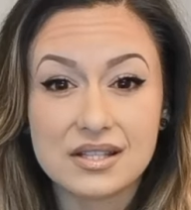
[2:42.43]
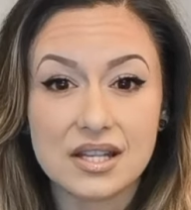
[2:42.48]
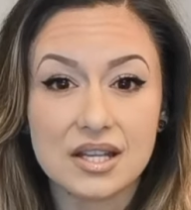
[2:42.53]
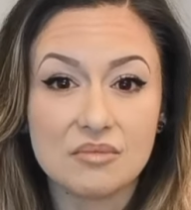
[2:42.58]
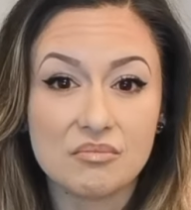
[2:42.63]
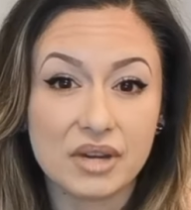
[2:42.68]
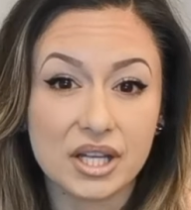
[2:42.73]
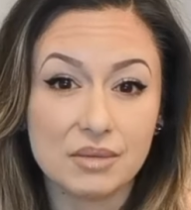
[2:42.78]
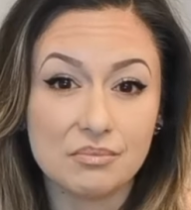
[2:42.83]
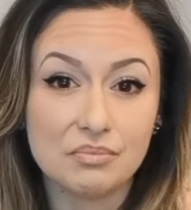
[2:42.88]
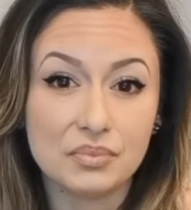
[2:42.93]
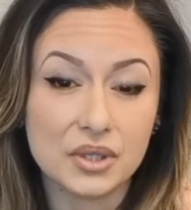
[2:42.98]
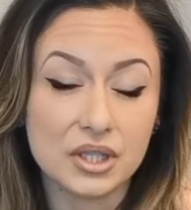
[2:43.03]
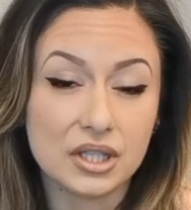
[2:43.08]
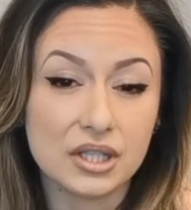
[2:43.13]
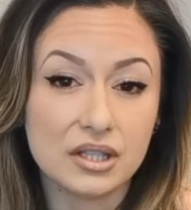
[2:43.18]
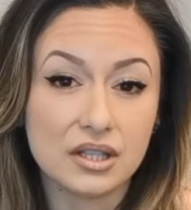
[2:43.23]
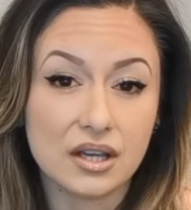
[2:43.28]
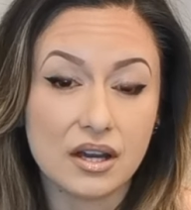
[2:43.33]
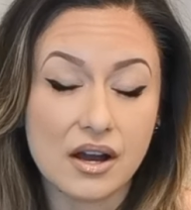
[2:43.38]
it might
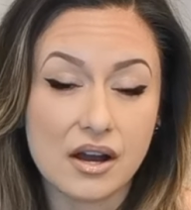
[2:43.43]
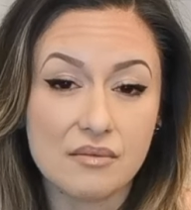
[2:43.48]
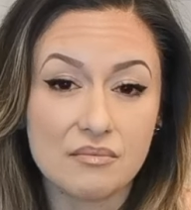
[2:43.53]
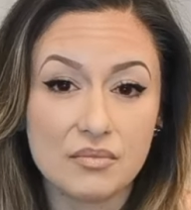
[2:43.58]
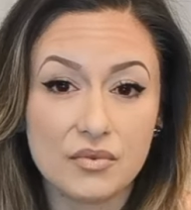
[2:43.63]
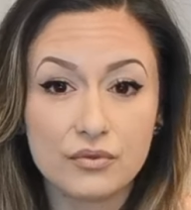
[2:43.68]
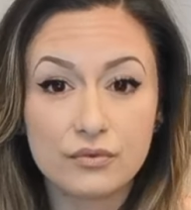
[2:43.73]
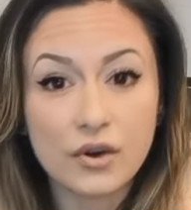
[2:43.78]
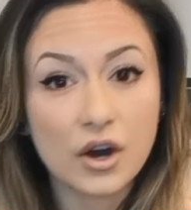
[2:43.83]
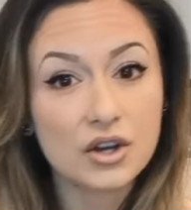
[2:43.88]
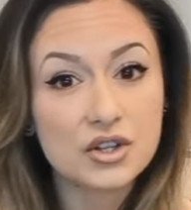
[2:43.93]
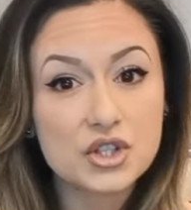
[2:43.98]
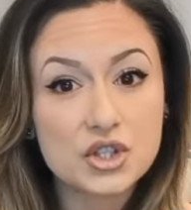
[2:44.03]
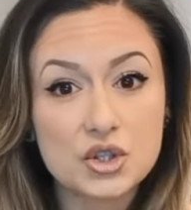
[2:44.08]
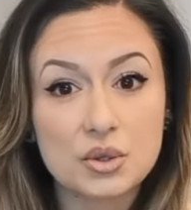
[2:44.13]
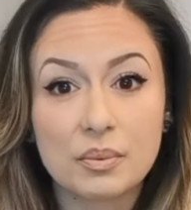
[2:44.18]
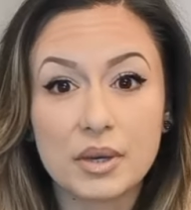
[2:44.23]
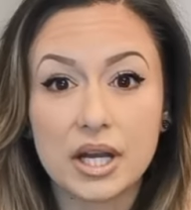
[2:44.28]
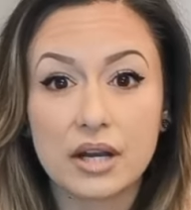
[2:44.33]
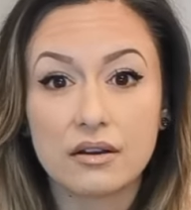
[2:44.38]
be
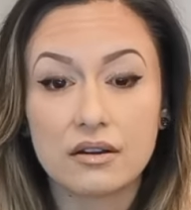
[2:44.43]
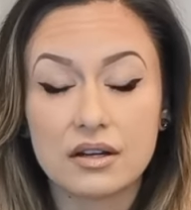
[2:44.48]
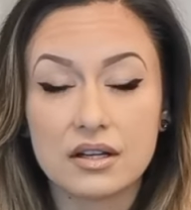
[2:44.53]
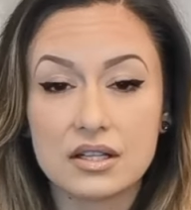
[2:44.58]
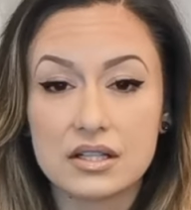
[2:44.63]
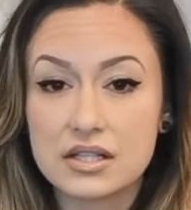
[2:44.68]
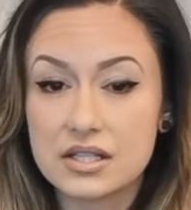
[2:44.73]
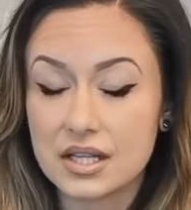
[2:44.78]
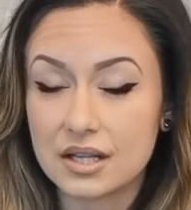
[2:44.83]
foster parents,